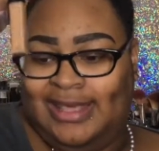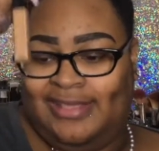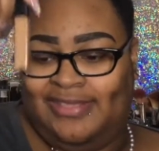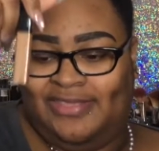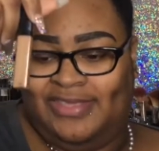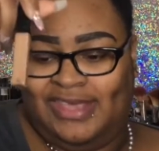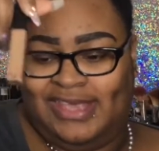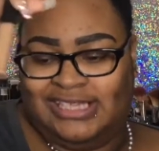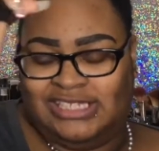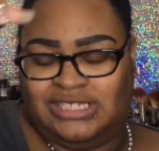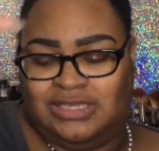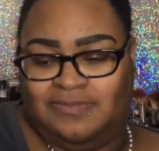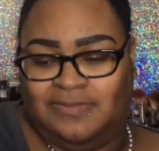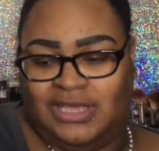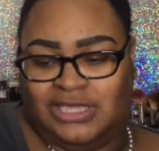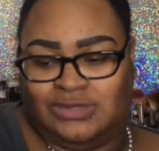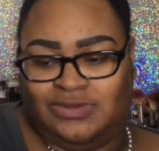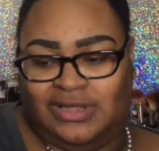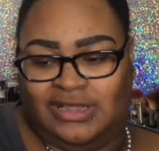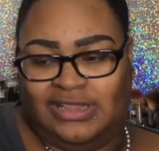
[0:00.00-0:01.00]
This
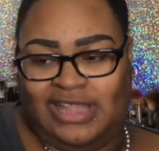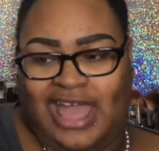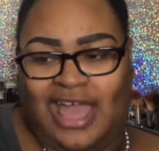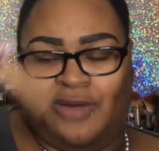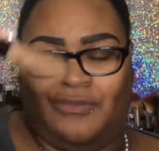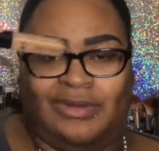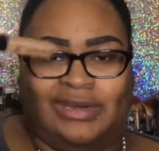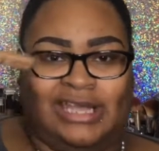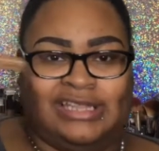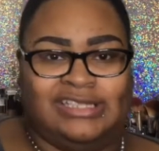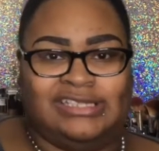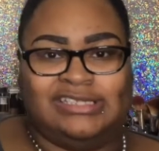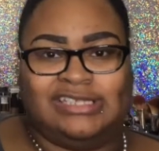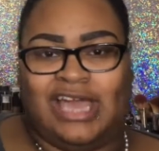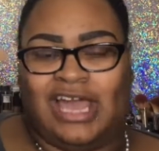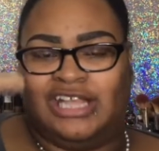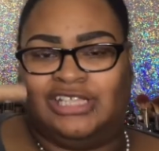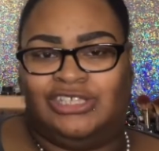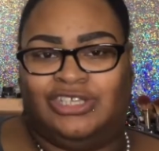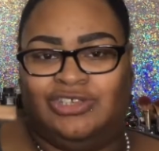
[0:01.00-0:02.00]
mixed with that, when I
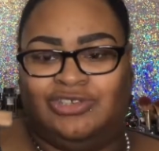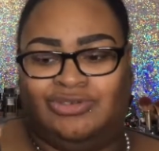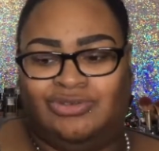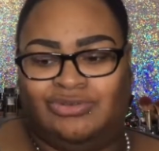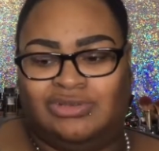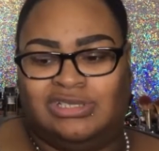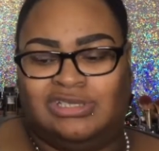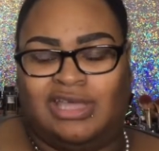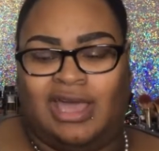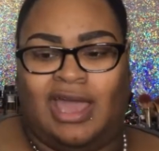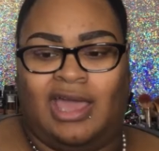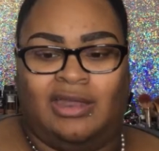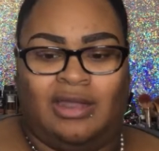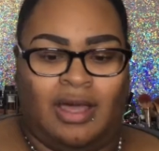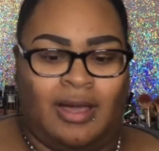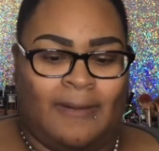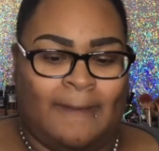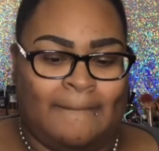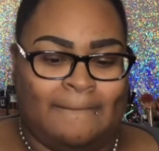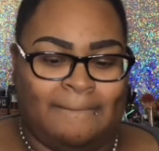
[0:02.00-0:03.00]
decide to use that
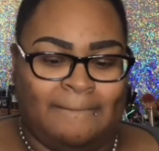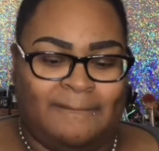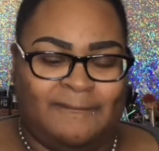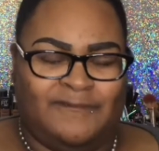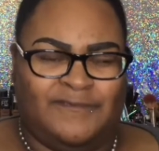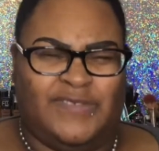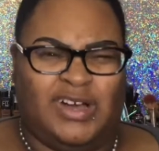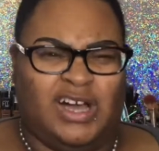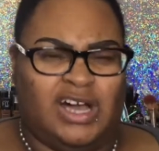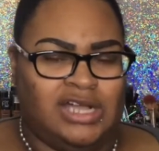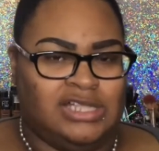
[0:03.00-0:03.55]
for